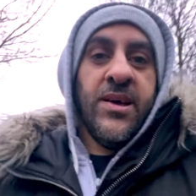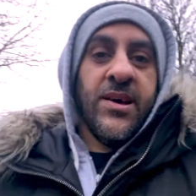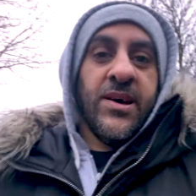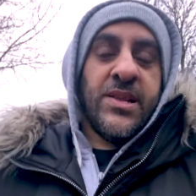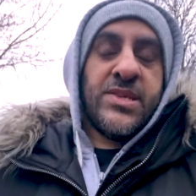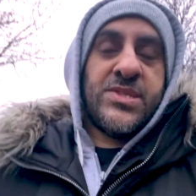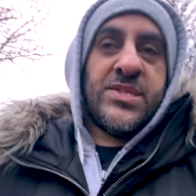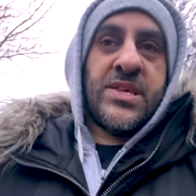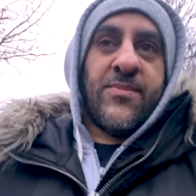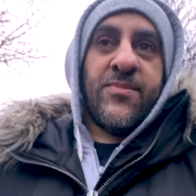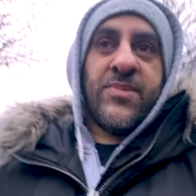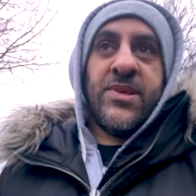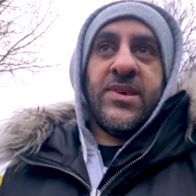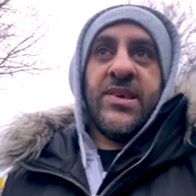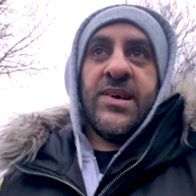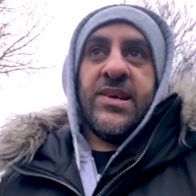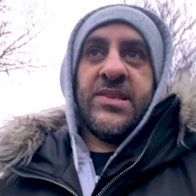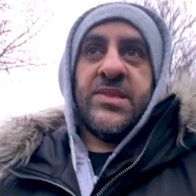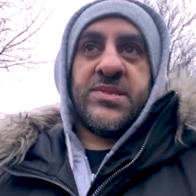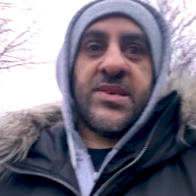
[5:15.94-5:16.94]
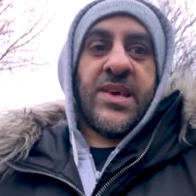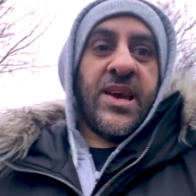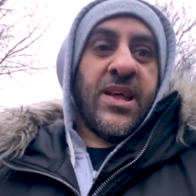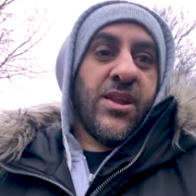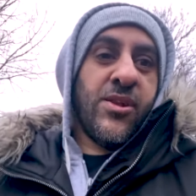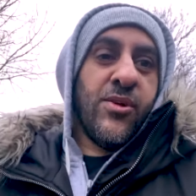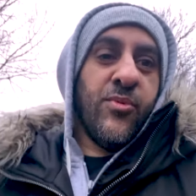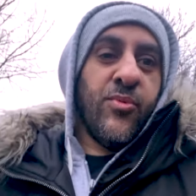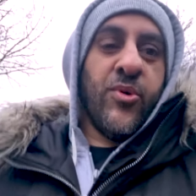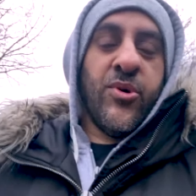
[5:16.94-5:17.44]
an assembly and he's getting
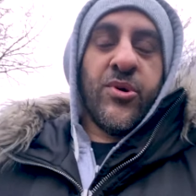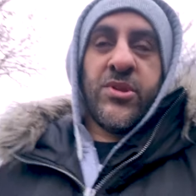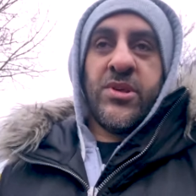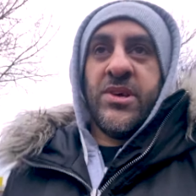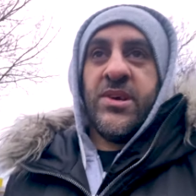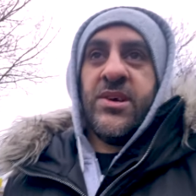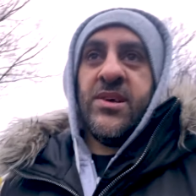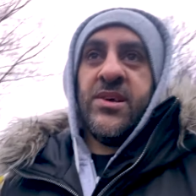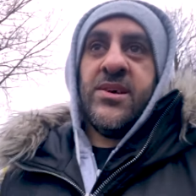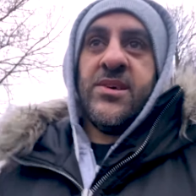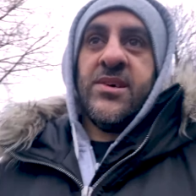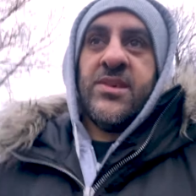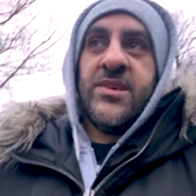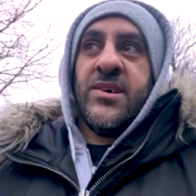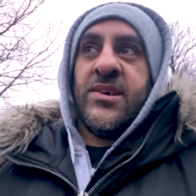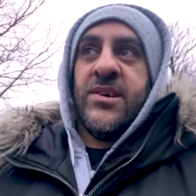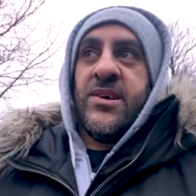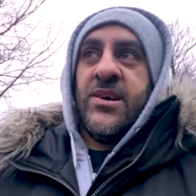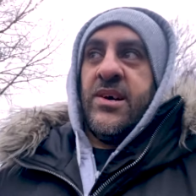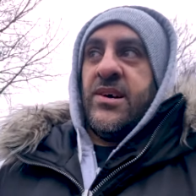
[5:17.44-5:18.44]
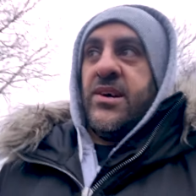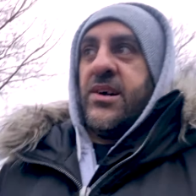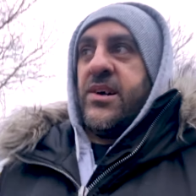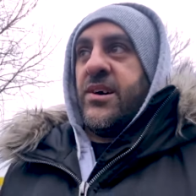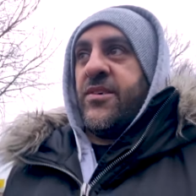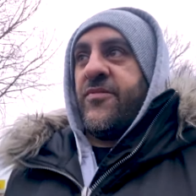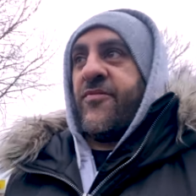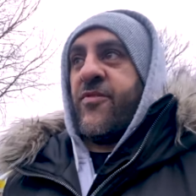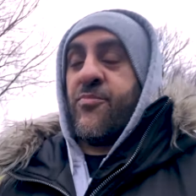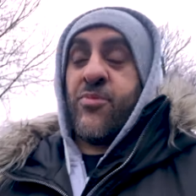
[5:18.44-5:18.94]
an award
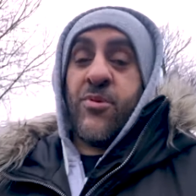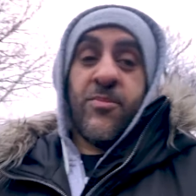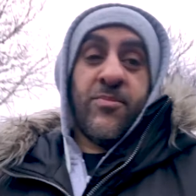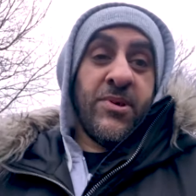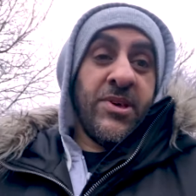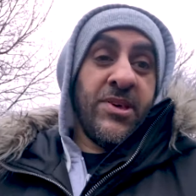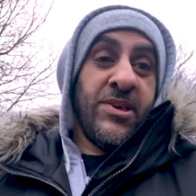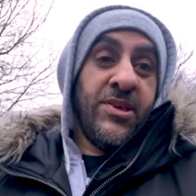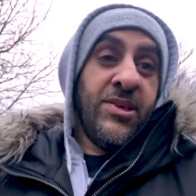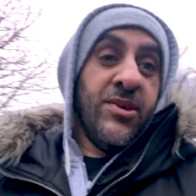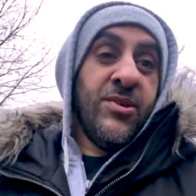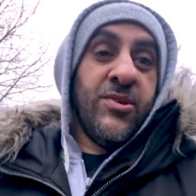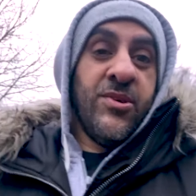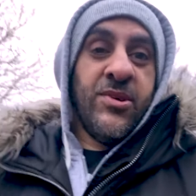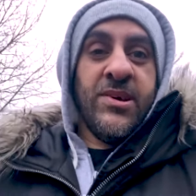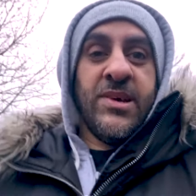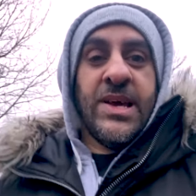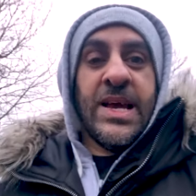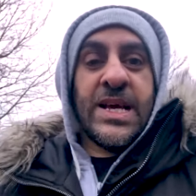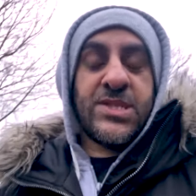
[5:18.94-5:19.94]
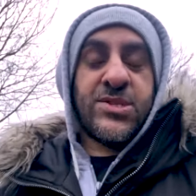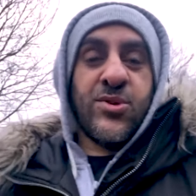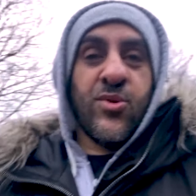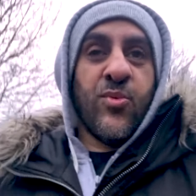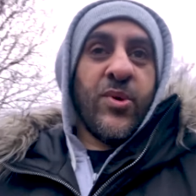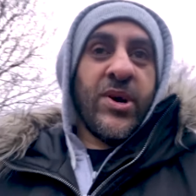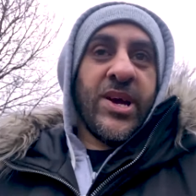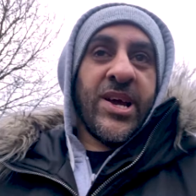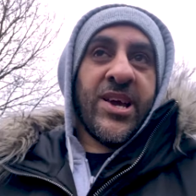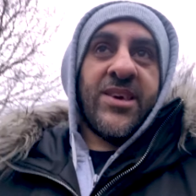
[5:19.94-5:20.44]
uh, for probably
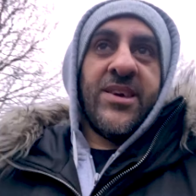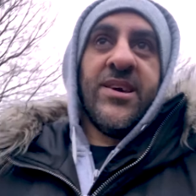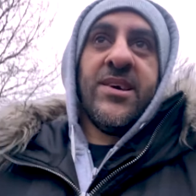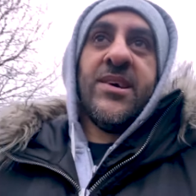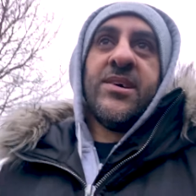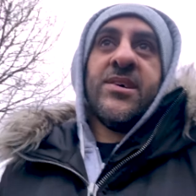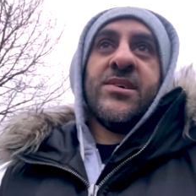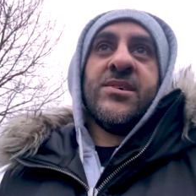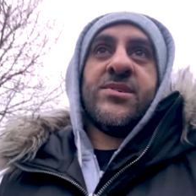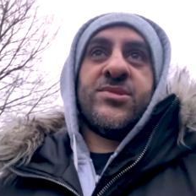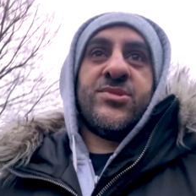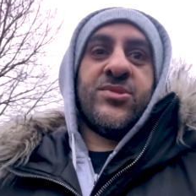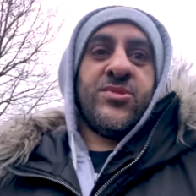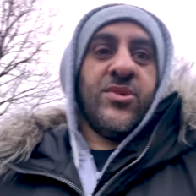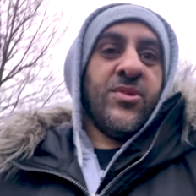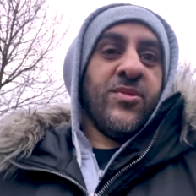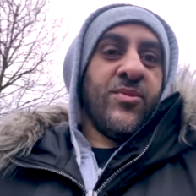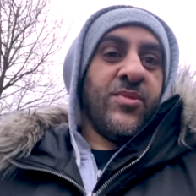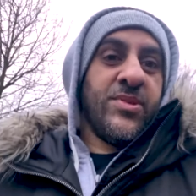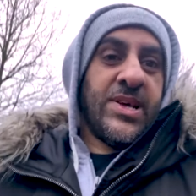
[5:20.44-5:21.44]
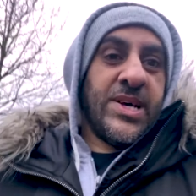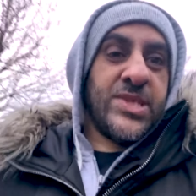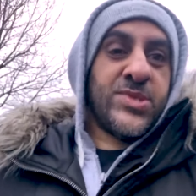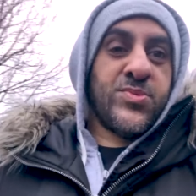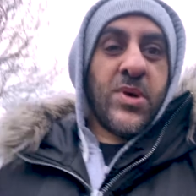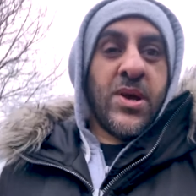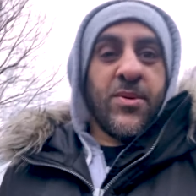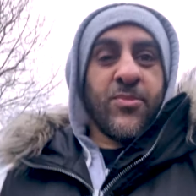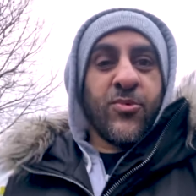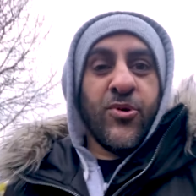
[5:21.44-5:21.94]
excellent work. So that's
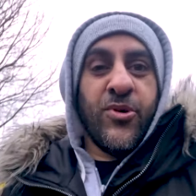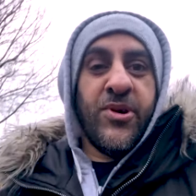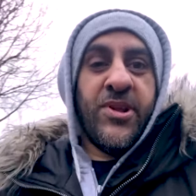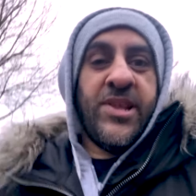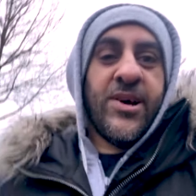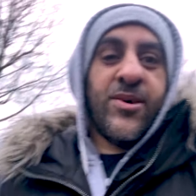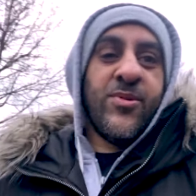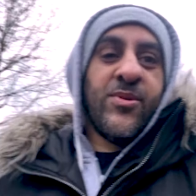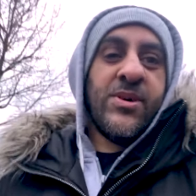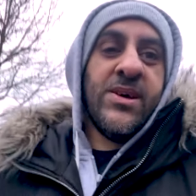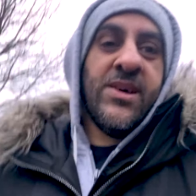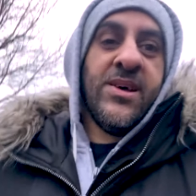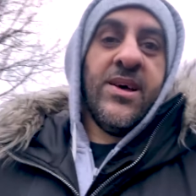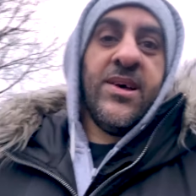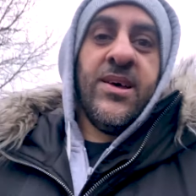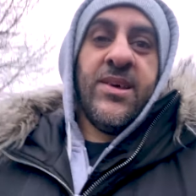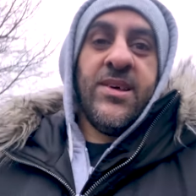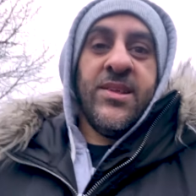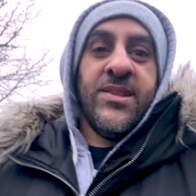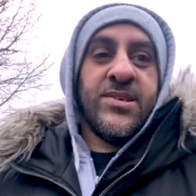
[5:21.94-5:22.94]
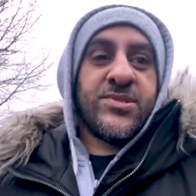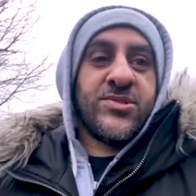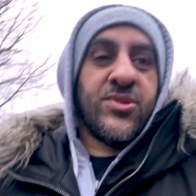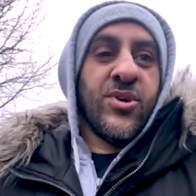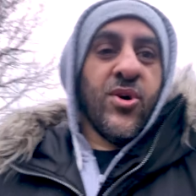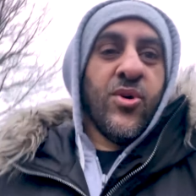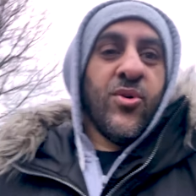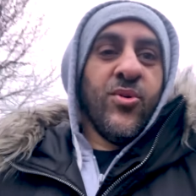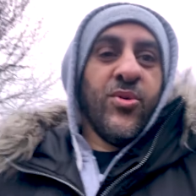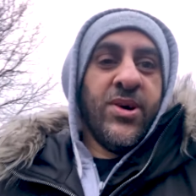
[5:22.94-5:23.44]
where I'm going now. Let's
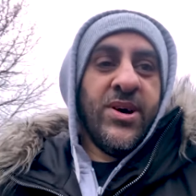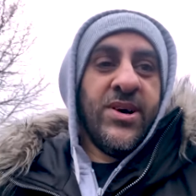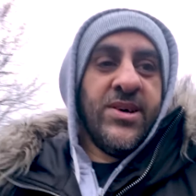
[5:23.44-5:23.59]
go.